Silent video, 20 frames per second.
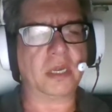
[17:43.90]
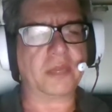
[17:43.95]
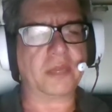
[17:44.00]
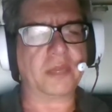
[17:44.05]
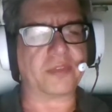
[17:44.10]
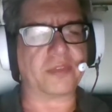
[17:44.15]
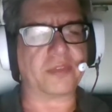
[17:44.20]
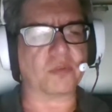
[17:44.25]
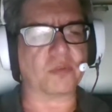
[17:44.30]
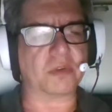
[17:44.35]

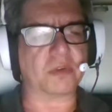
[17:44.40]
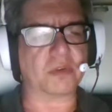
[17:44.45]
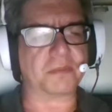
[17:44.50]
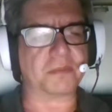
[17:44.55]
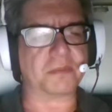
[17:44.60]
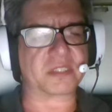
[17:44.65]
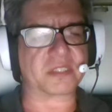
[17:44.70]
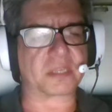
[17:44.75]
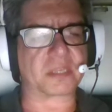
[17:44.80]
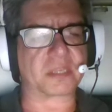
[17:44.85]
The room
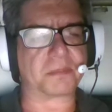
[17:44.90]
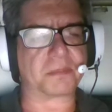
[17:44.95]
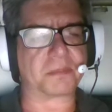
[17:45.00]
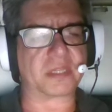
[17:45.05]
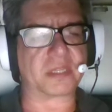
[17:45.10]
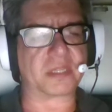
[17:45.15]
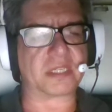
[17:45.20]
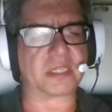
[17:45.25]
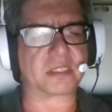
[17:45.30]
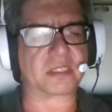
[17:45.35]
was
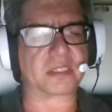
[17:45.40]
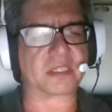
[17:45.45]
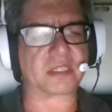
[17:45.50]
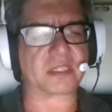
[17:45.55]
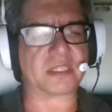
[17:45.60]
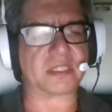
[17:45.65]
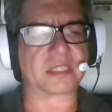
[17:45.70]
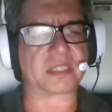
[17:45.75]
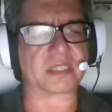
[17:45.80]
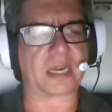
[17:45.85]

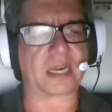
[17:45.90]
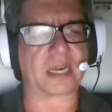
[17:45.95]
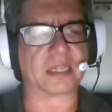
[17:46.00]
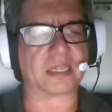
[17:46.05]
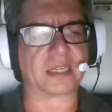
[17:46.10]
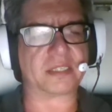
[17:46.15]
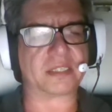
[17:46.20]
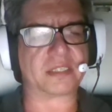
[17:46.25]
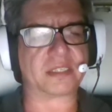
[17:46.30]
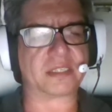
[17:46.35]
completely
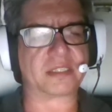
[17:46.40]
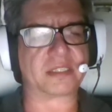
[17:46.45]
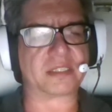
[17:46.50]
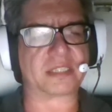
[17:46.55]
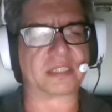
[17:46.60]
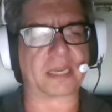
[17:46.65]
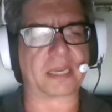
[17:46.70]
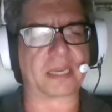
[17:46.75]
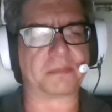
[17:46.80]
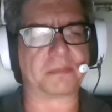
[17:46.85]
silent,
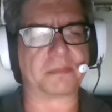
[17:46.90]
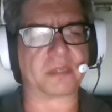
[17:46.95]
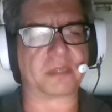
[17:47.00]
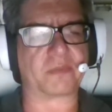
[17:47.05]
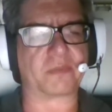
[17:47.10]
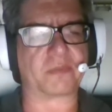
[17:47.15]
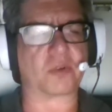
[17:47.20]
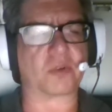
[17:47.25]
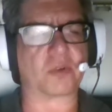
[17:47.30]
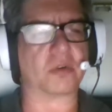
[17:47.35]
except,
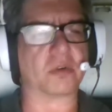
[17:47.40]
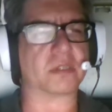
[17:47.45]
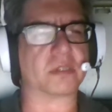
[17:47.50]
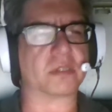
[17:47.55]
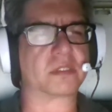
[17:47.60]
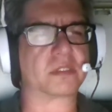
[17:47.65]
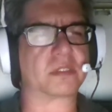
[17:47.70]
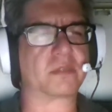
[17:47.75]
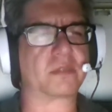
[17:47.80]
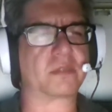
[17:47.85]
of
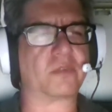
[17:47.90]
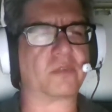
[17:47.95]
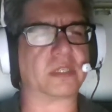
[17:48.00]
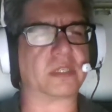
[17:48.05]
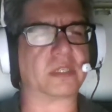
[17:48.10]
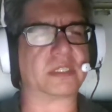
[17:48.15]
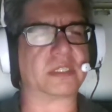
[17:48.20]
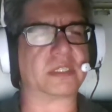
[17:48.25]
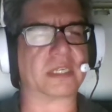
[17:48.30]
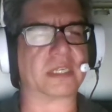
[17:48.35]
course, for the
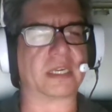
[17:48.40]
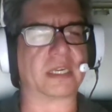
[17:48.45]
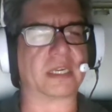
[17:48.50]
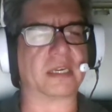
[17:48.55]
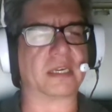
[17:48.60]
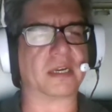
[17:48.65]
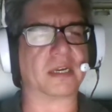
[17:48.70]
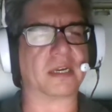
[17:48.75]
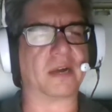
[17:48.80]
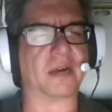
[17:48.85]

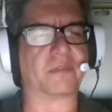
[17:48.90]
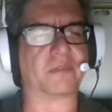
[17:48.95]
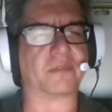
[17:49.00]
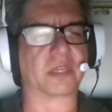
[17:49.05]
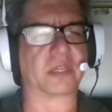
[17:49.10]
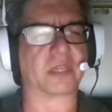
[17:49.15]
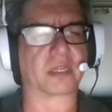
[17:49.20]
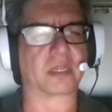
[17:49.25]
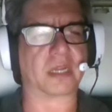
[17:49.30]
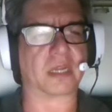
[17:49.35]
ticking of
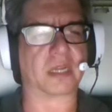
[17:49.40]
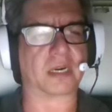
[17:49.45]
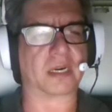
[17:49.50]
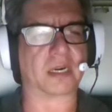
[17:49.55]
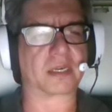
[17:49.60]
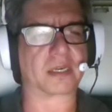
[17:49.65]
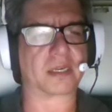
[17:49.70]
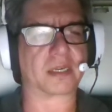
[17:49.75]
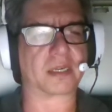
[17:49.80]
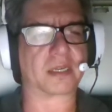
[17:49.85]
the
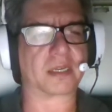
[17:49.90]
clock.